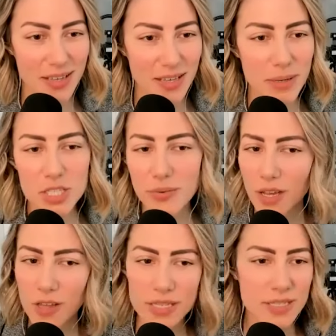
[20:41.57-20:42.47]
by doing
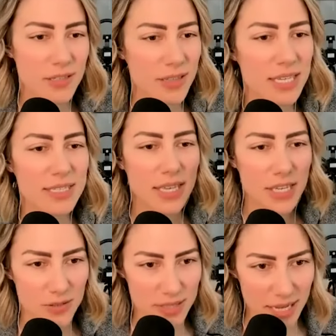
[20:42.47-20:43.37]
all these little things that, like
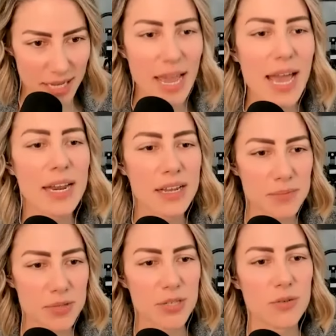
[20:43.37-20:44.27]
you said, add
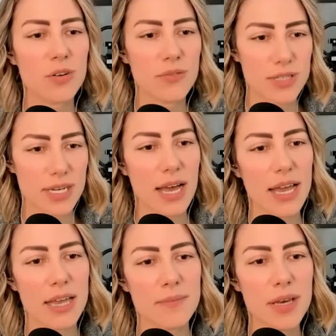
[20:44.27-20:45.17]
up to, over
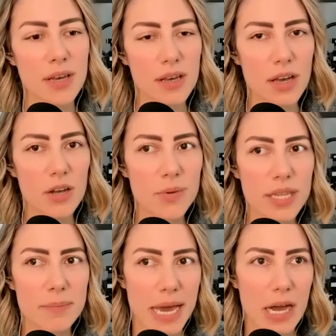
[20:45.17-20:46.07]
time, a
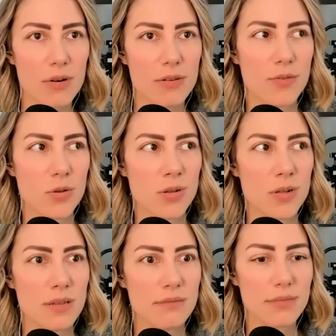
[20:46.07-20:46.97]
really
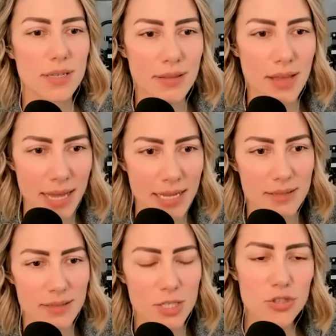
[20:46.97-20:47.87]
powerful,
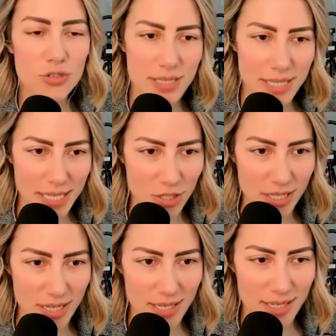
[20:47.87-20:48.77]
aligned,
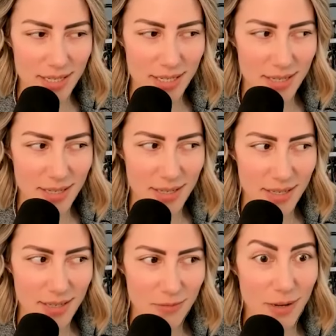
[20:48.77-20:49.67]
strategic,
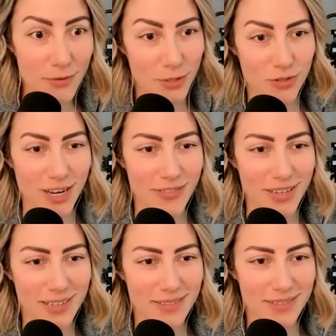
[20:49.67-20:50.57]

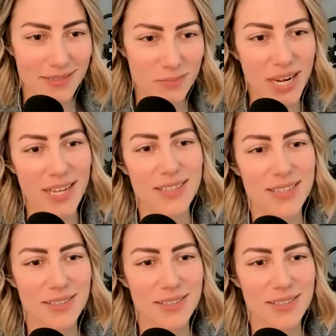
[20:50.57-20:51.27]
revenue-driving brand, right,